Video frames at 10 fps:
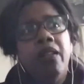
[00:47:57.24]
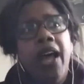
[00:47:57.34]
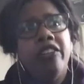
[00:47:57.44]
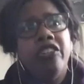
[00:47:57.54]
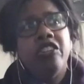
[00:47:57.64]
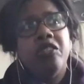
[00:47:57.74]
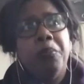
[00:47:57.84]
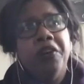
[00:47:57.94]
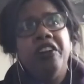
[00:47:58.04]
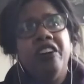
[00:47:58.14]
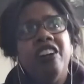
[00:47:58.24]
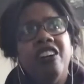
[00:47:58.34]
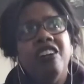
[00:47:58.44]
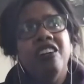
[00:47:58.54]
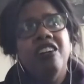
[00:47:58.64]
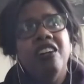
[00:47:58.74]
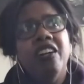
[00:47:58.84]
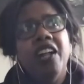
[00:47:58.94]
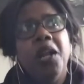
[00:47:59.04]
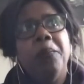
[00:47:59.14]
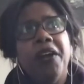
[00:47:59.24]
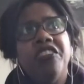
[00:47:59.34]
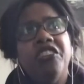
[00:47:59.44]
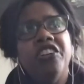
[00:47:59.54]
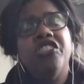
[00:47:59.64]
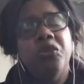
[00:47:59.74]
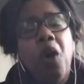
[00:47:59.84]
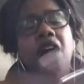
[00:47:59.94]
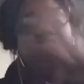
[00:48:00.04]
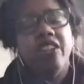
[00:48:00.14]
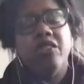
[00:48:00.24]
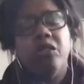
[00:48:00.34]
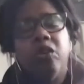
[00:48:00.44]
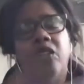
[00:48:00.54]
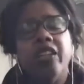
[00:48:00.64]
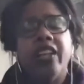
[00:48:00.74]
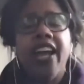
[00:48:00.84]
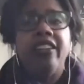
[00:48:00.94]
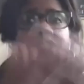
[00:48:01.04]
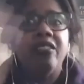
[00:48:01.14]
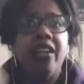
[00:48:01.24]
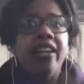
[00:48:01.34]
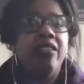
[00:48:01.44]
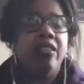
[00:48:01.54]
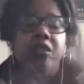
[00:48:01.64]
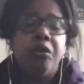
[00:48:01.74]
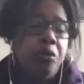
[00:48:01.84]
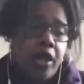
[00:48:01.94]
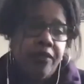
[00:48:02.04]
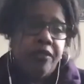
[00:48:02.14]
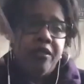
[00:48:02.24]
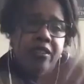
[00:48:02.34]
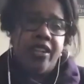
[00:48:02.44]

just put her, that embraced her as she walked into school and had to like deal with whatever was going to